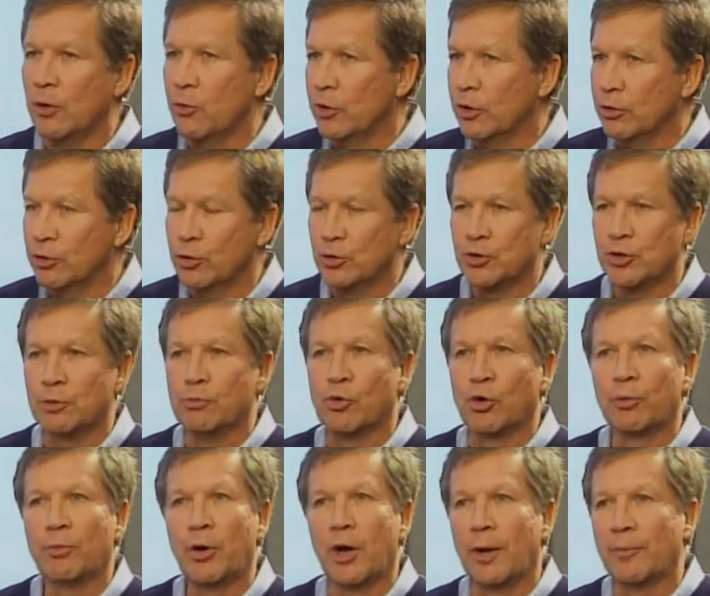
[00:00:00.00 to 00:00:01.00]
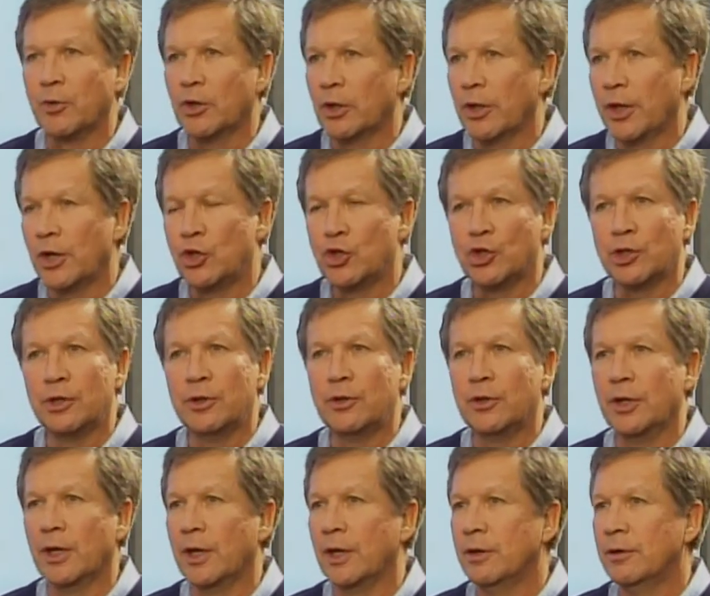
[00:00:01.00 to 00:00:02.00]
we're losing more population
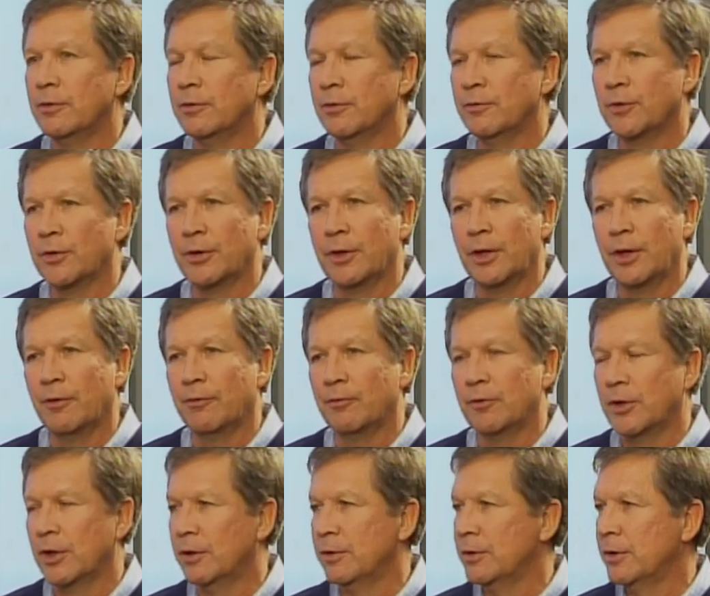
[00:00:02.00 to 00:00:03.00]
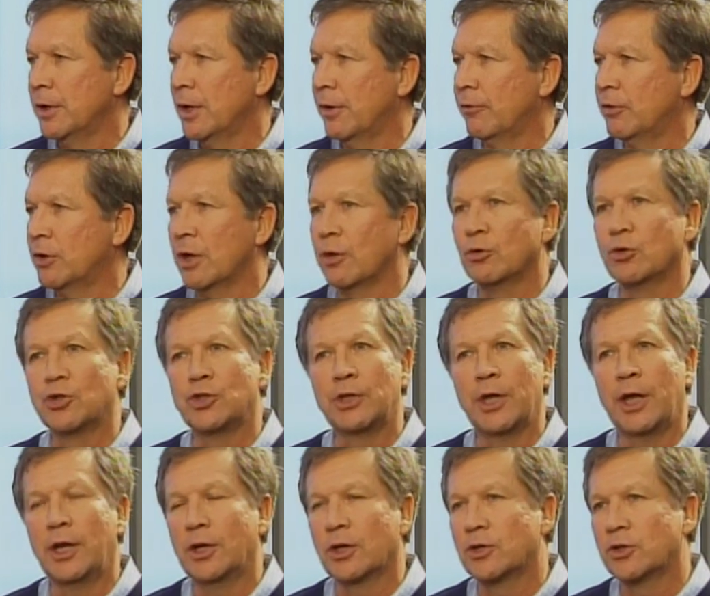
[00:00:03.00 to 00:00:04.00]
than every other
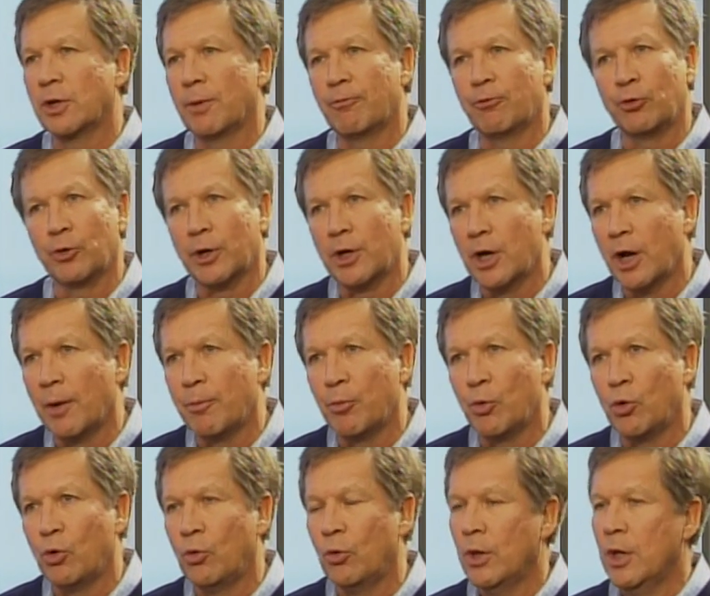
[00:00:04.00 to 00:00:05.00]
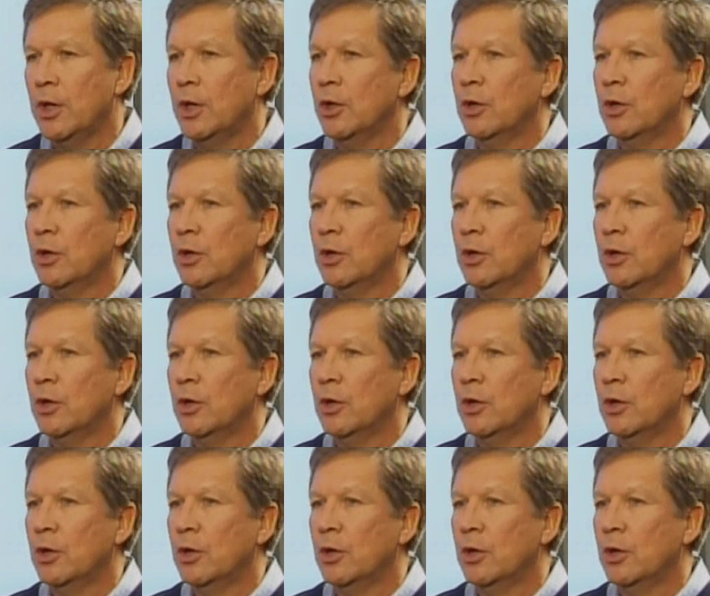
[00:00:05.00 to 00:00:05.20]
state except for a couple.